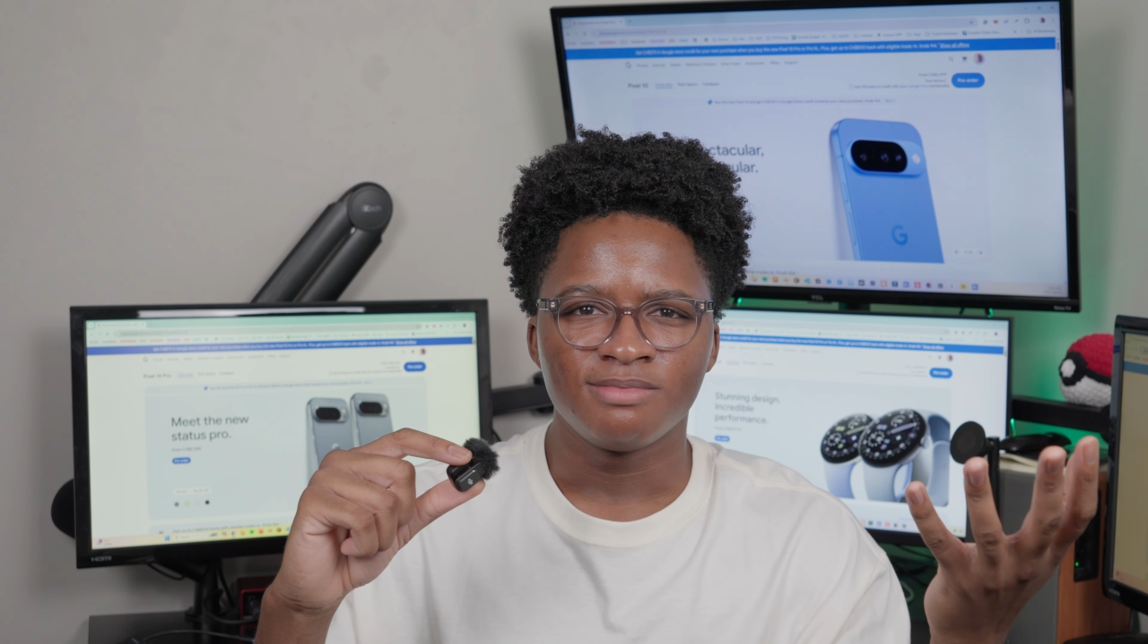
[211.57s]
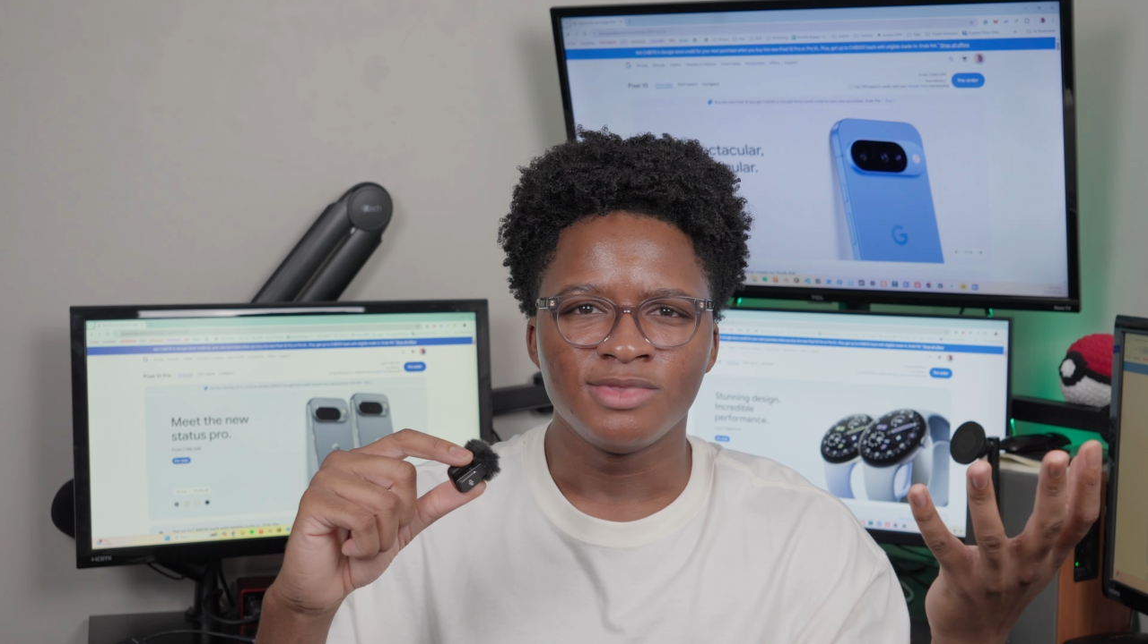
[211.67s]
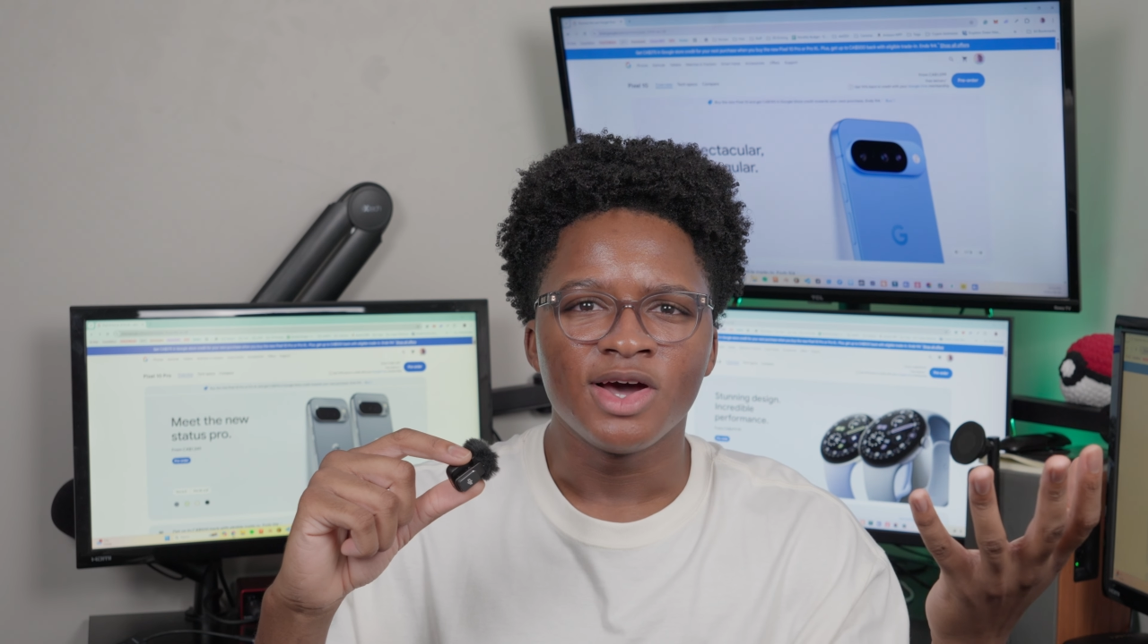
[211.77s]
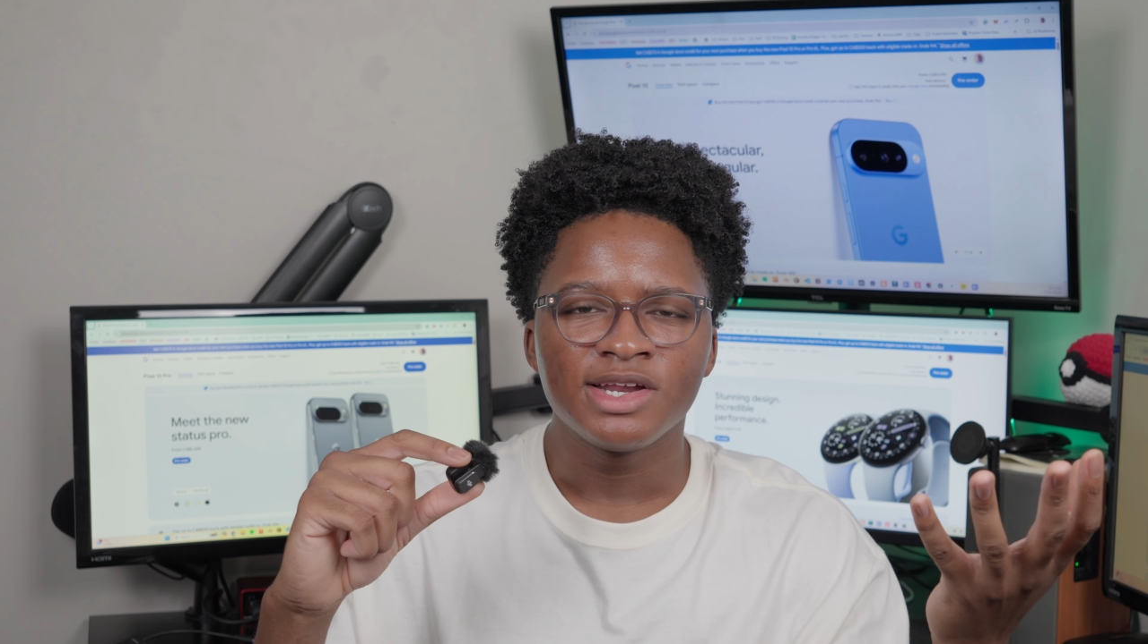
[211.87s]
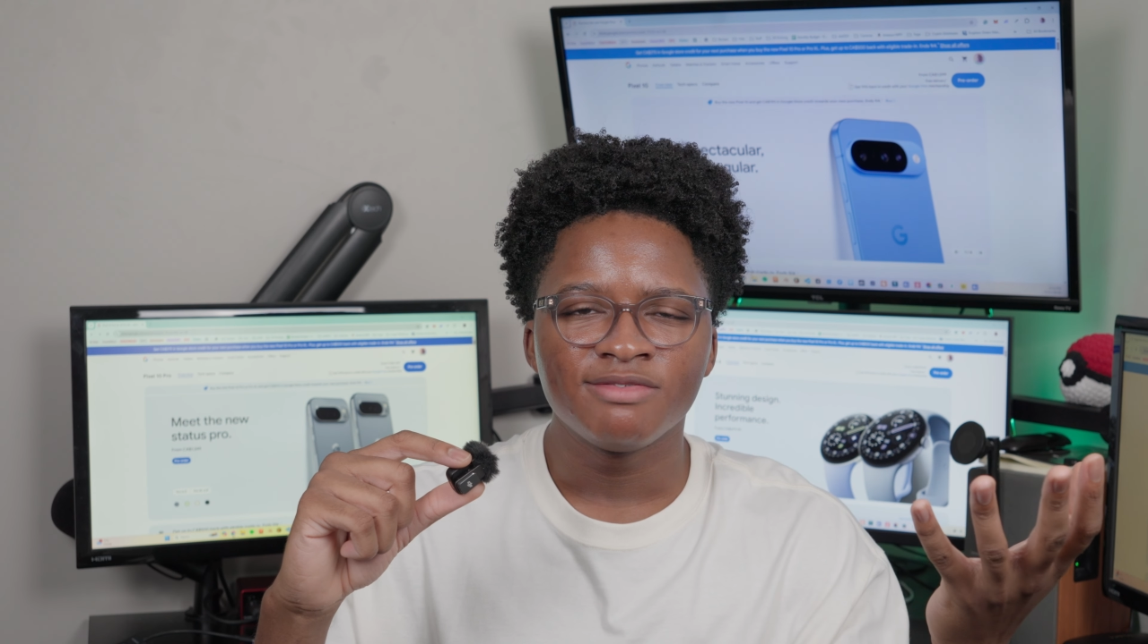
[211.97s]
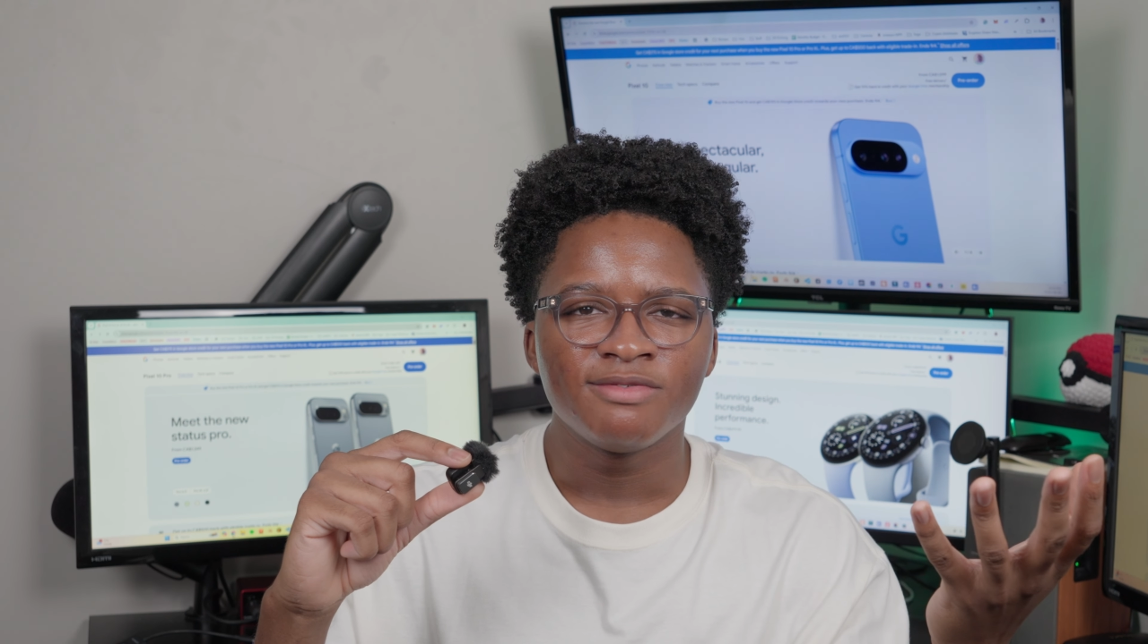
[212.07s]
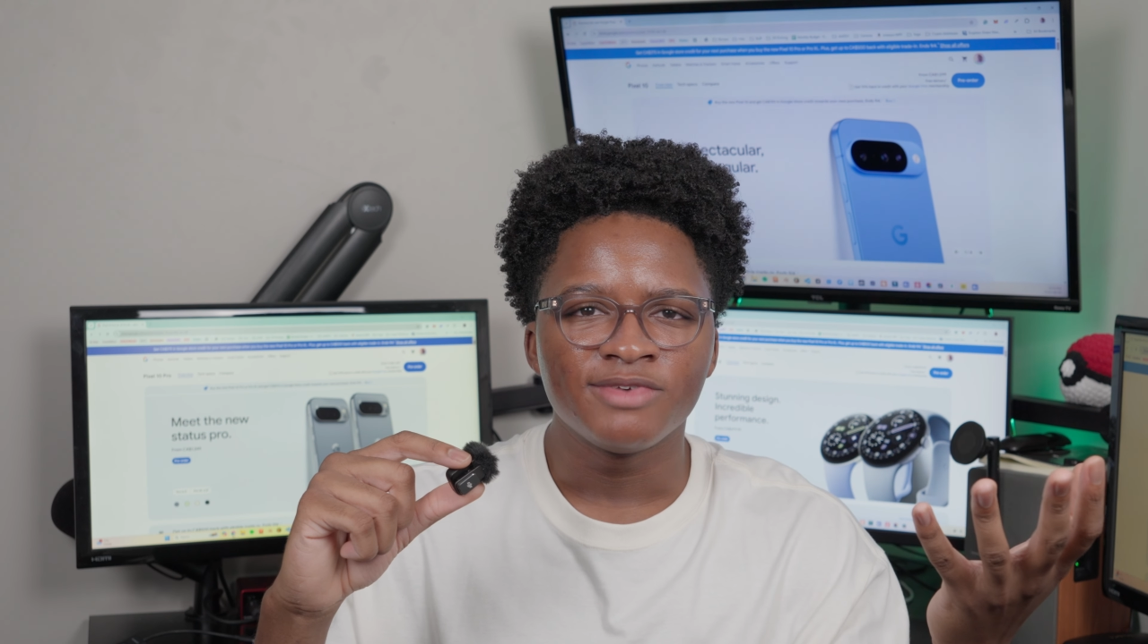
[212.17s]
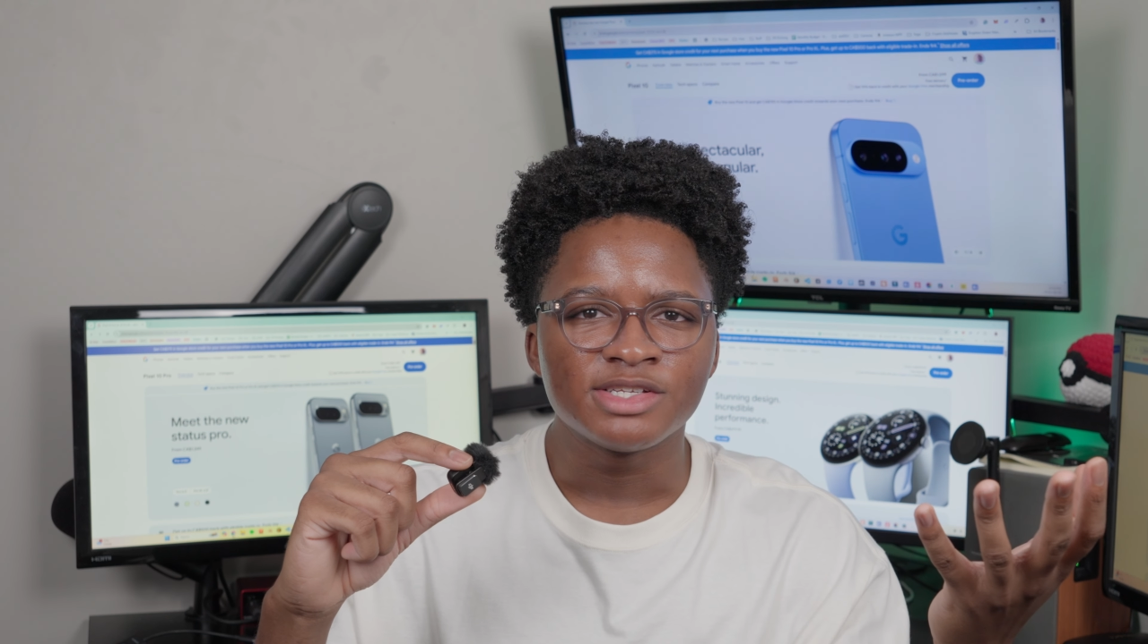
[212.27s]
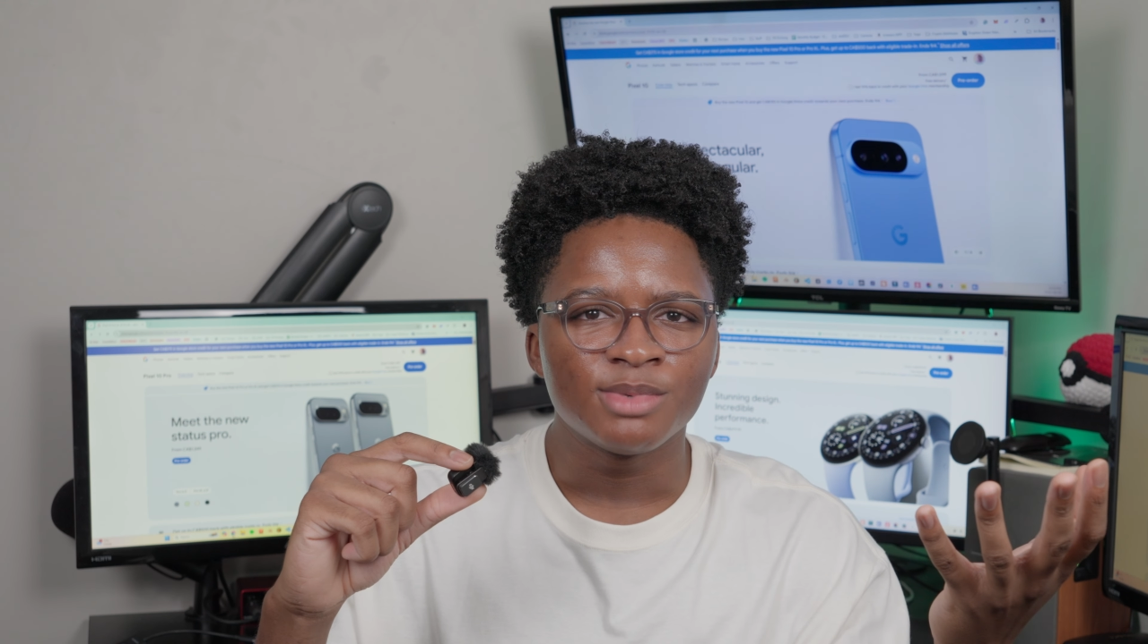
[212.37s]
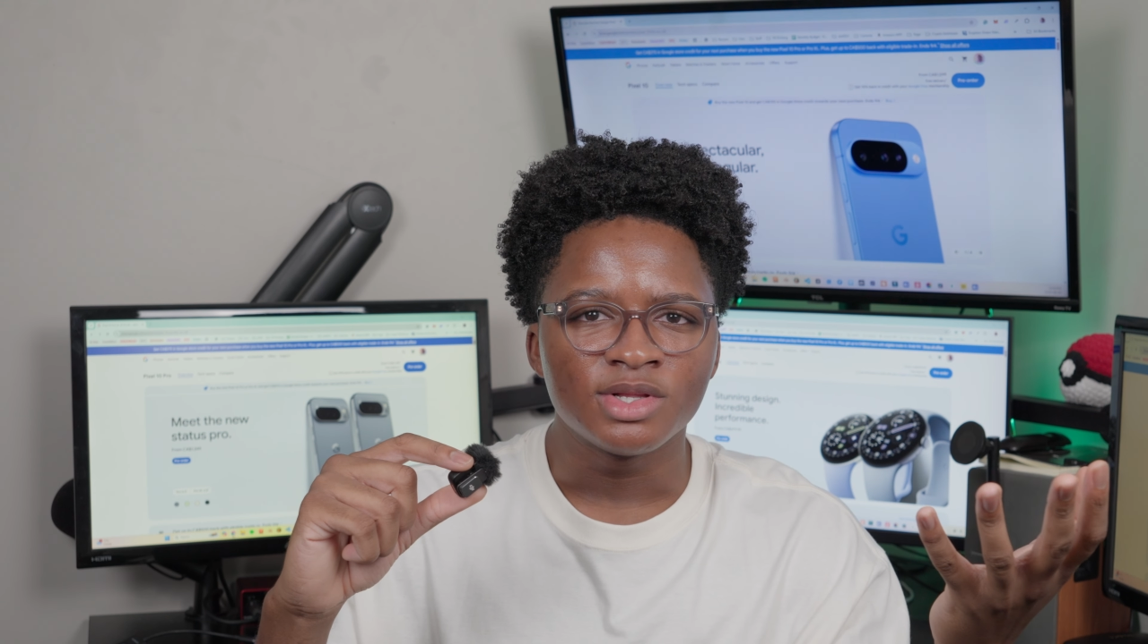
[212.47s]
not even
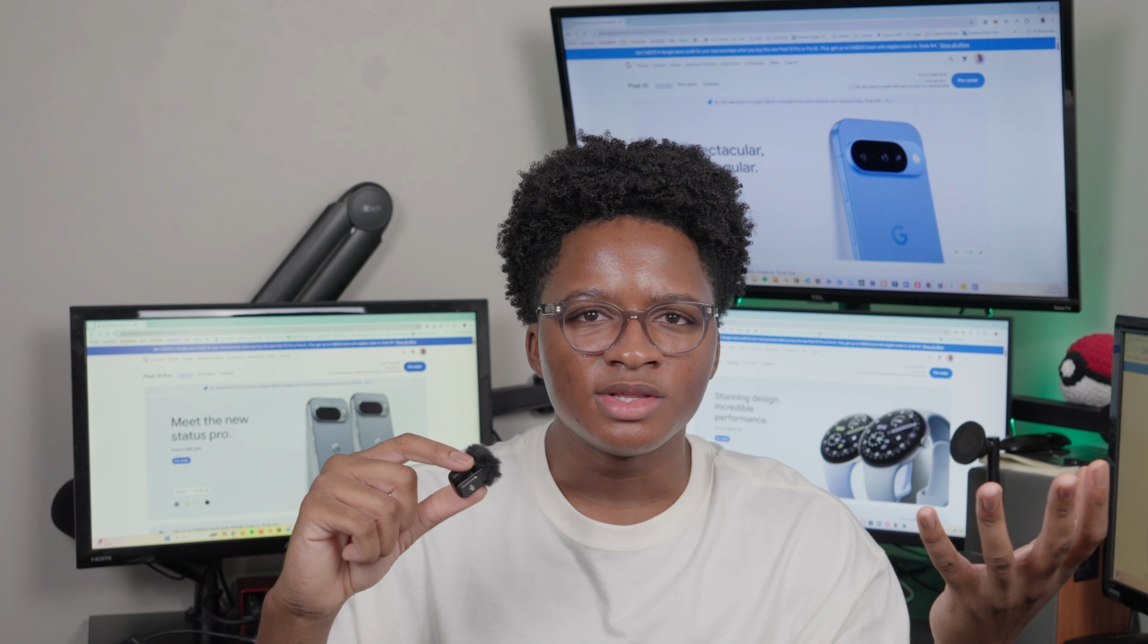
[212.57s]
visible